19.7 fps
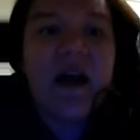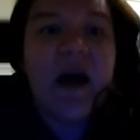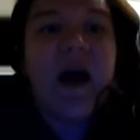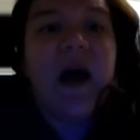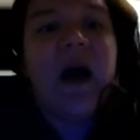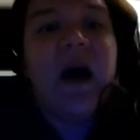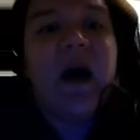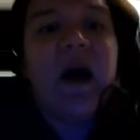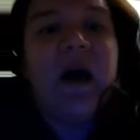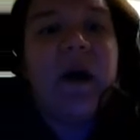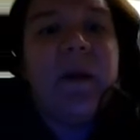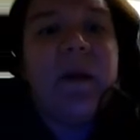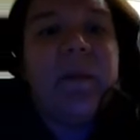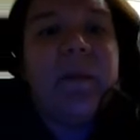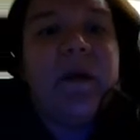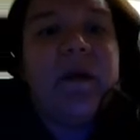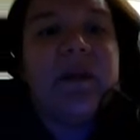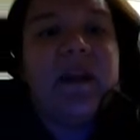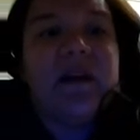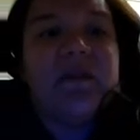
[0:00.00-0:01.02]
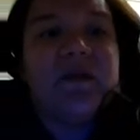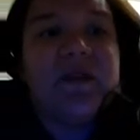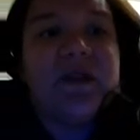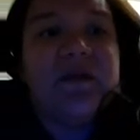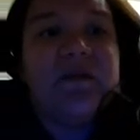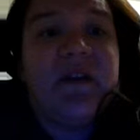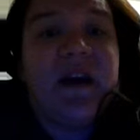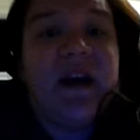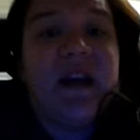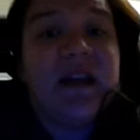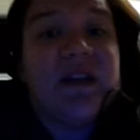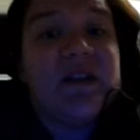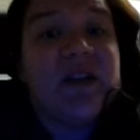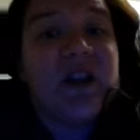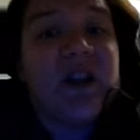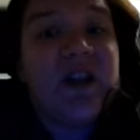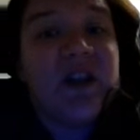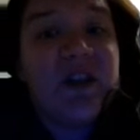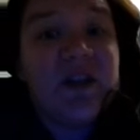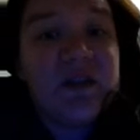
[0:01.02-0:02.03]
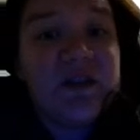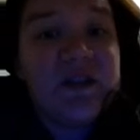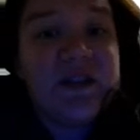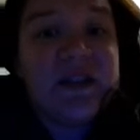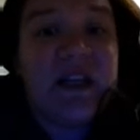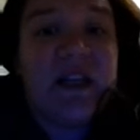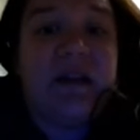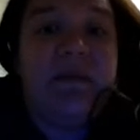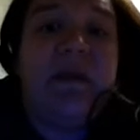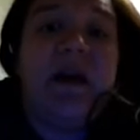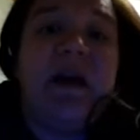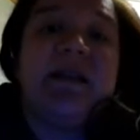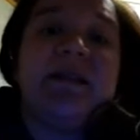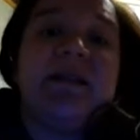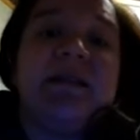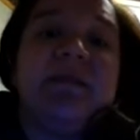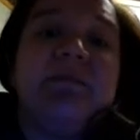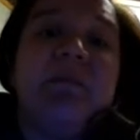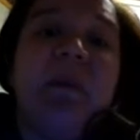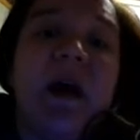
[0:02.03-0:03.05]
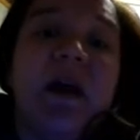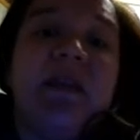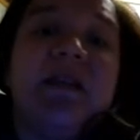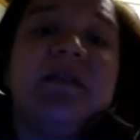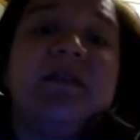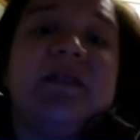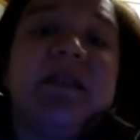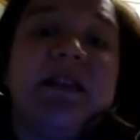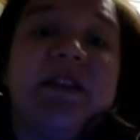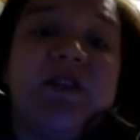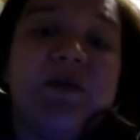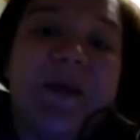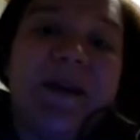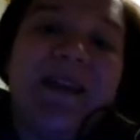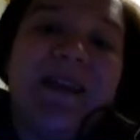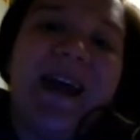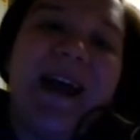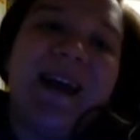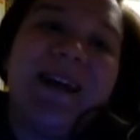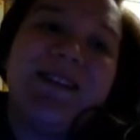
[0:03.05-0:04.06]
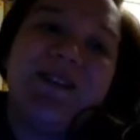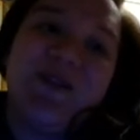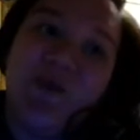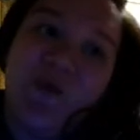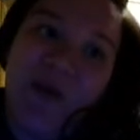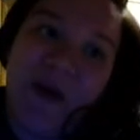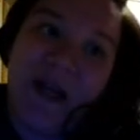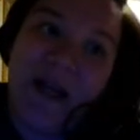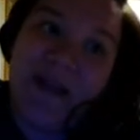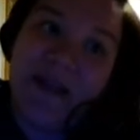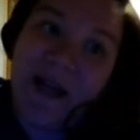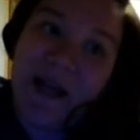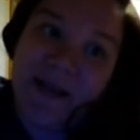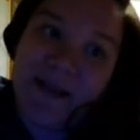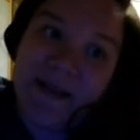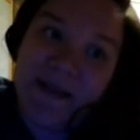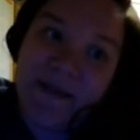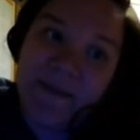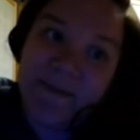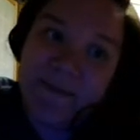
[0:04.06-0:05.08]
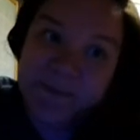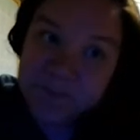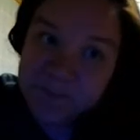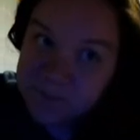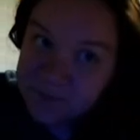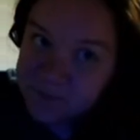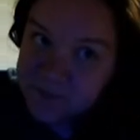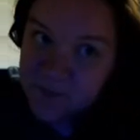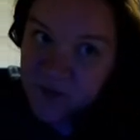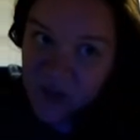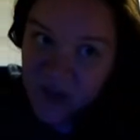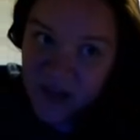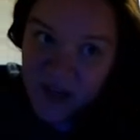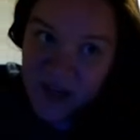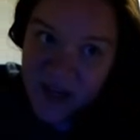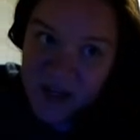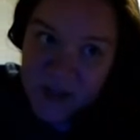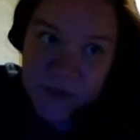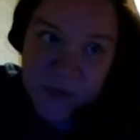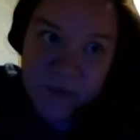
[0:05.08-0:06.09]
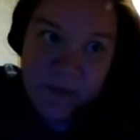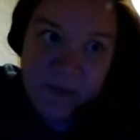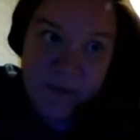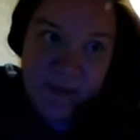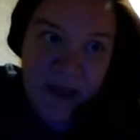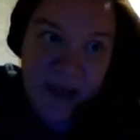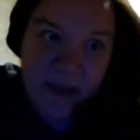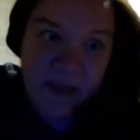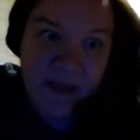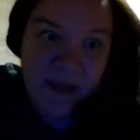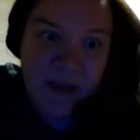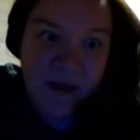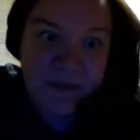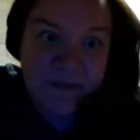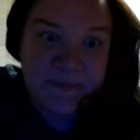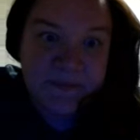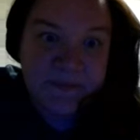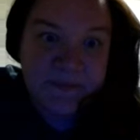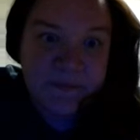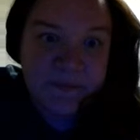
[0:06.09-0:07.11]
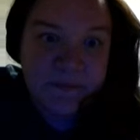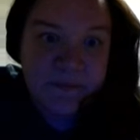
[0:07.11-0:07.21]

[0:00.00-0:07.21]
They were divided into 13 months. Each month had 20 days. You can kind of do the math there.